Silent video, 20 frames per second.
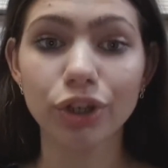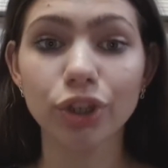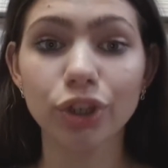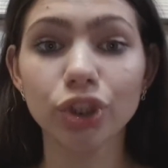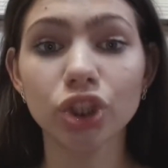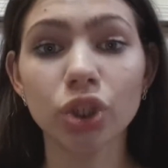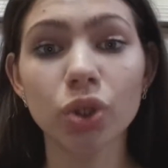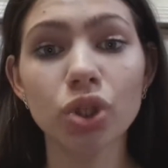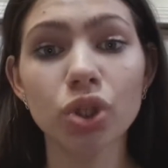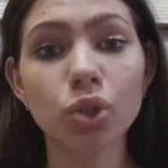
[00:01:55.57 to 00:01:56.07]

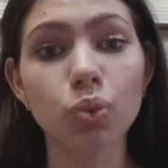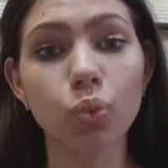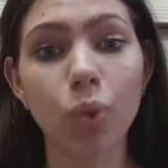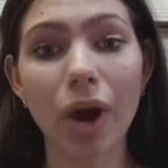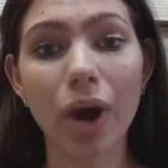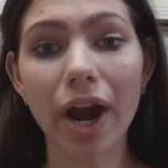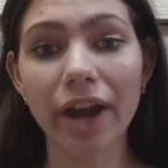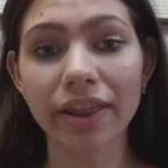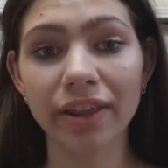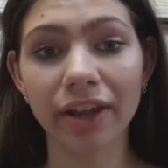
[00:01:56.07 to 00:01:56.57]
Show us
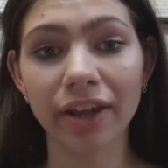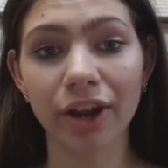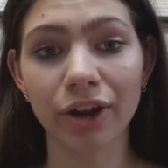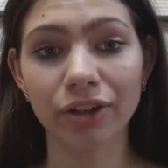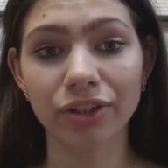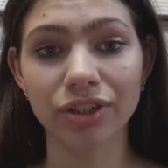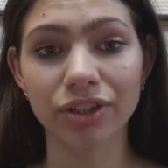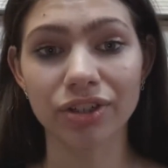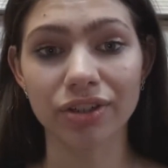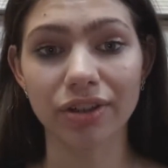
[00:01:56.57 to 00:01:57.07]
why the
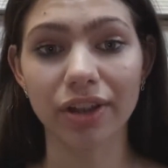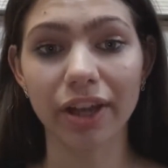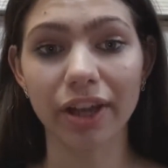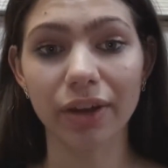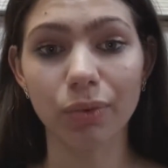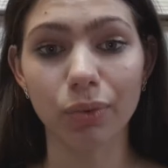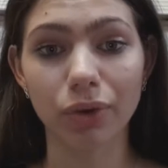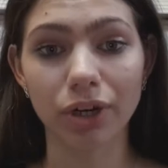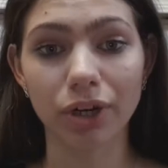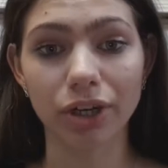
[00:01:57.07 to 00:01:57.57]
characters
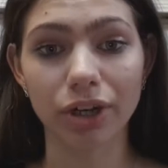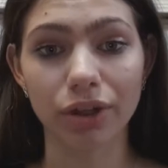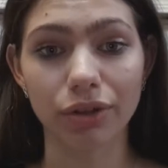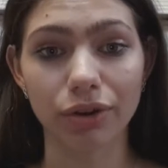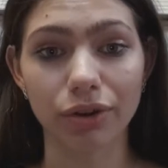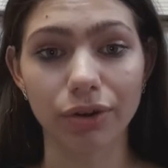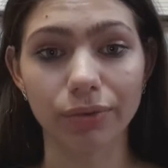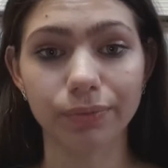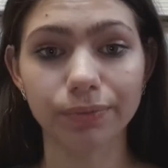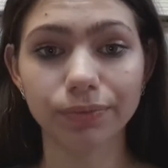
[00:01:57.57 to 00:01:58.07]
like one
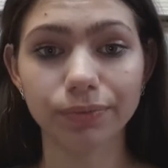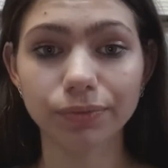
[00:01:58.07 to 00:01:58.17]
another.